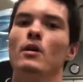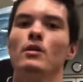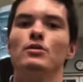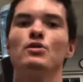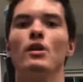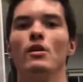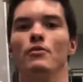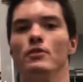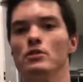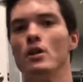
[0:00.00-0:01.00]
So
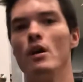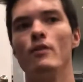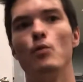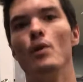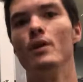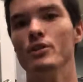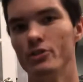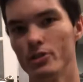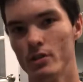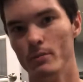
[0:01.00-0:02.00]
first off, what
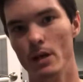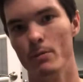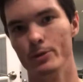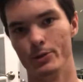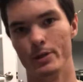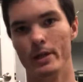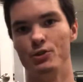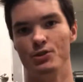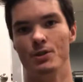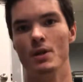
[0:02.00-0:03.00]
is the mind-muscle
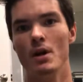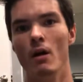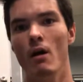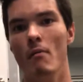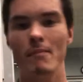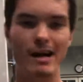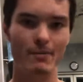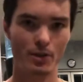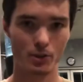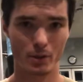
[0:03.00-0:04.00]
connection?
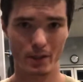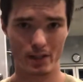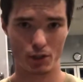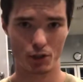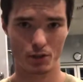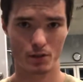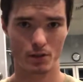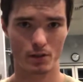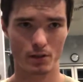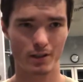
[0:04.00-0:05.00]
Mind-muscle connection
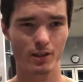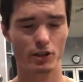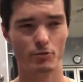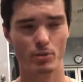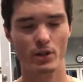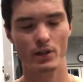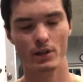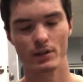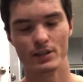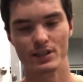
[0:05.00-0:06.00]
is pretty
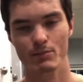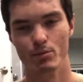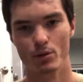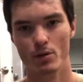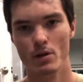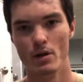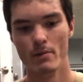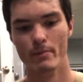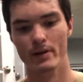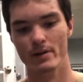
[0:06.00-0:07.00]
simple,
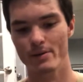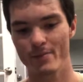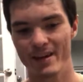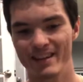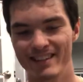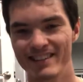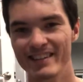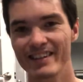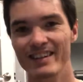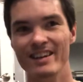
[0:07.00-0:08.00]
but
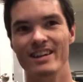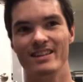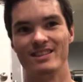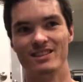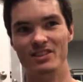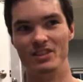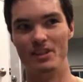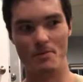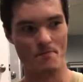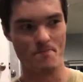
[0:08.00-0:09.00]
it's literally
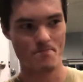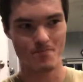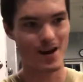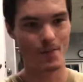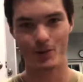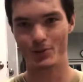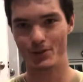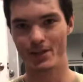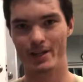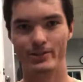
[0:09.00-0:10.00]
mind-muscle
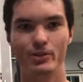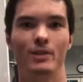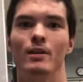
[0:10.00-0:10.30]
connection.